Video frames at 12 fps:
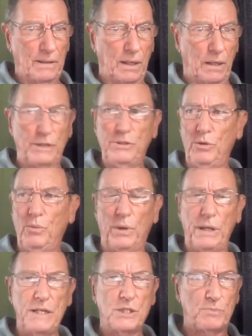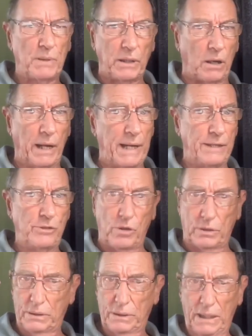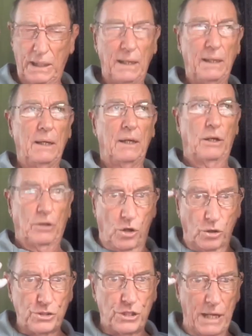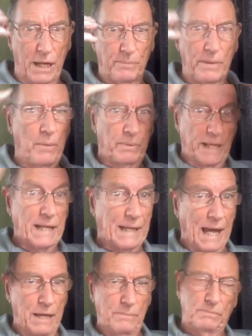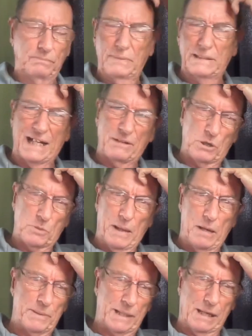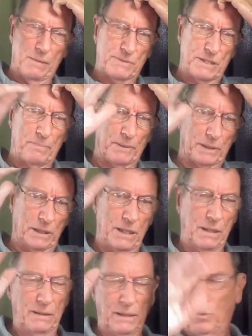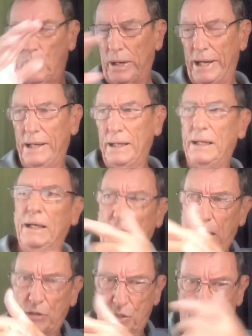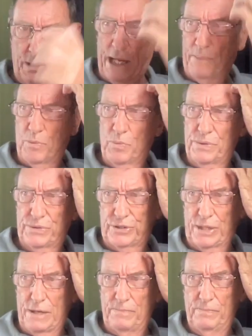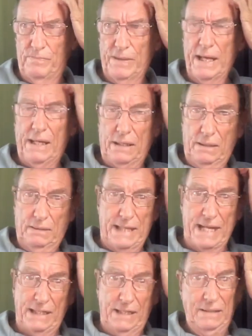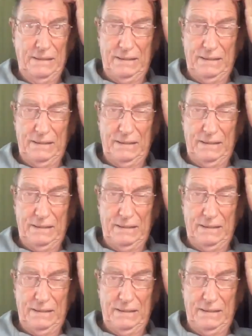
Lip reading: I knew were his, but I had not conjured up. They came, it's hard to explain, but they come separately in a way. That's what happened with Danny.